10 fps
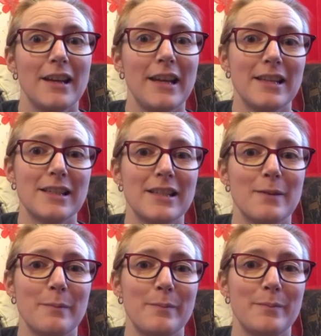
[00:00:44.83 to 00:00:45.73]

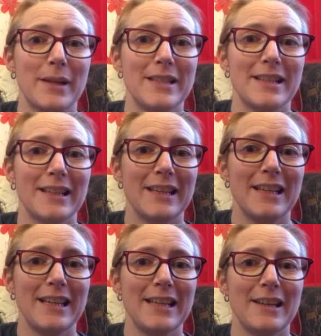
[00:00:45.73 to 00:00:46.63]
it's
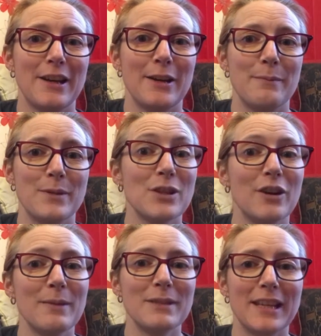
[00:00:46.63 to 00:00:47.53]
basically
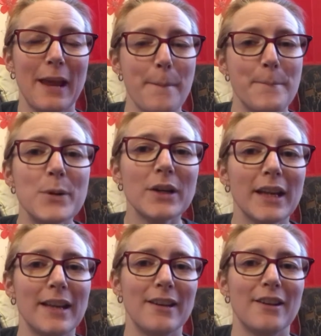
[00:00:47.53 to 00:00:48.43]
time to get
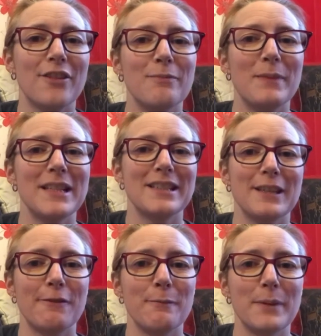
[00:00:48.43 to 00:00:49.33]
booking
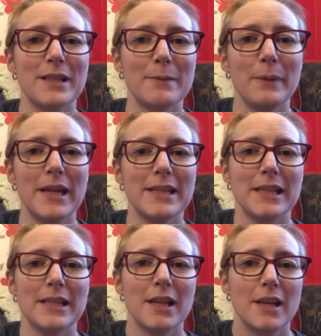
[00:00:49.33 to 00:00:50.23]
different bits and
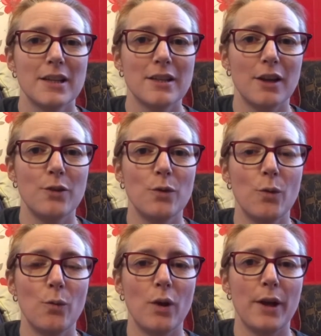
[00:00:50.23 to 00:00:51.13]
pieces. So
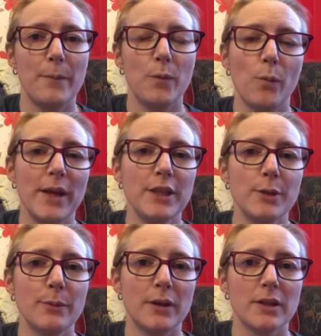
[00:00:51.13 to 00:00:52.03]
when
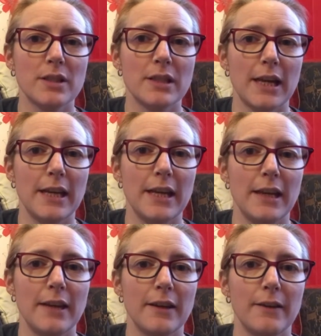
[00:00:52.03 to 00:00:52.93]
you are
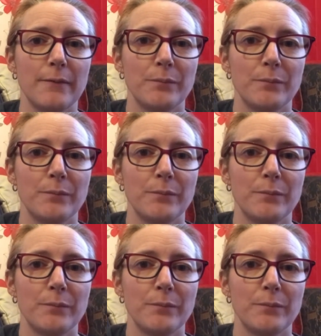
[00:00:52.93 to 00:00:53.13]
staying